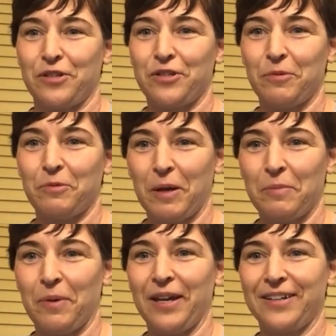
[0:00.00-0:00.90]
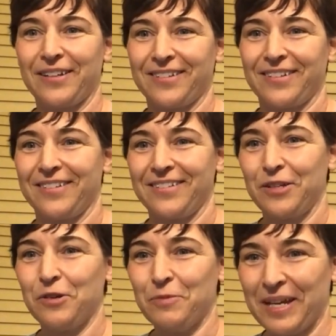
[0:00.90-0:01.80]
shipped my bike
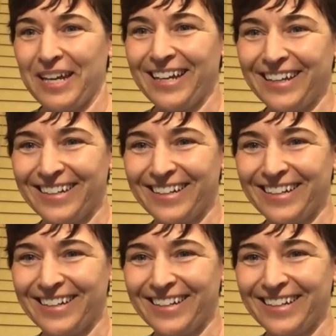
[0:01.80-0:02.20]
to me.